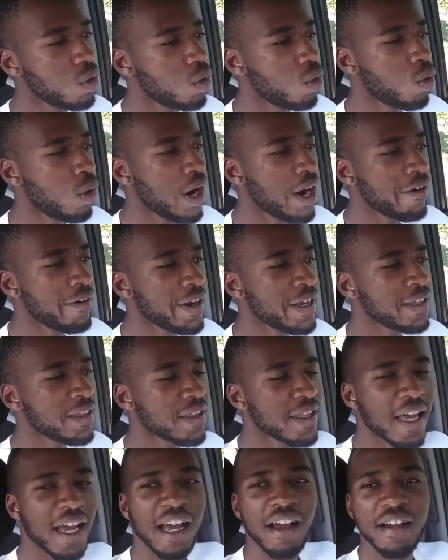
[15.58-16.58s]

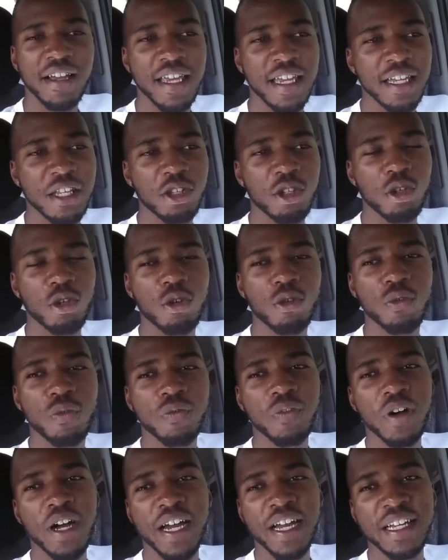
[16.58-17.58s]
wherein thou can you
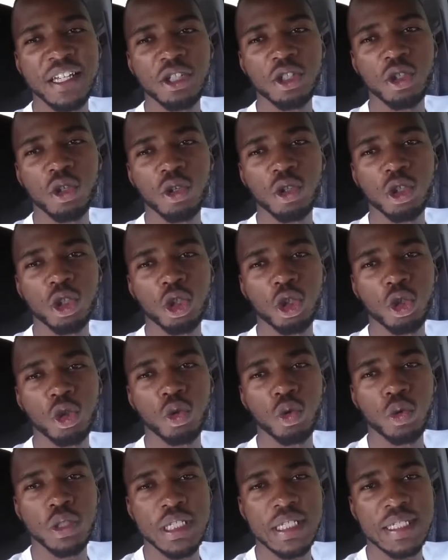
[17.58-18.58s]
find your
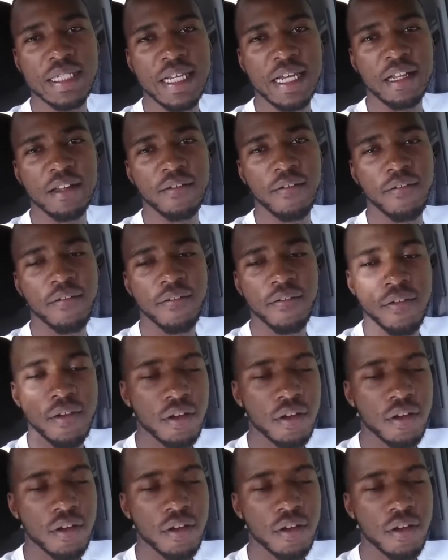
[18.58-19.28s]
true self?